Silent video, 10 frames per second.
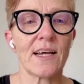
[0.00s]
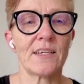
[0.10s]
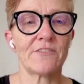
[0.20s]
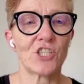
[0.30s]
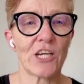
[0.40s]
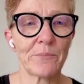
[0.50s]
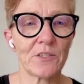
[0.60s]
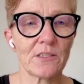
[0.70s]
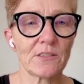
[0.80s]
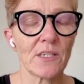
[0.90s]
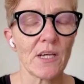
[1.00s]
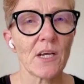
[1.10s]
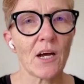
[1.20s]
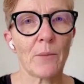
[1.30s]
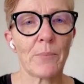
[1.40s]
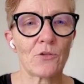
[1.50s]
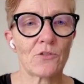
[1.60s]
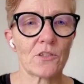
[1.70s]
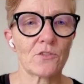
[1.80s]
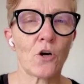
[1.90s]
I have chapters
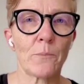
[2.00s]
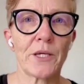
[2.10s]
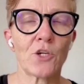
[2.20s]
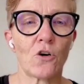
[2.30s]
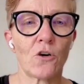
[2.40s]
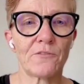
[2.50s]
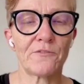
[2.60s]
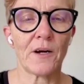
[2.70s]
about the topic of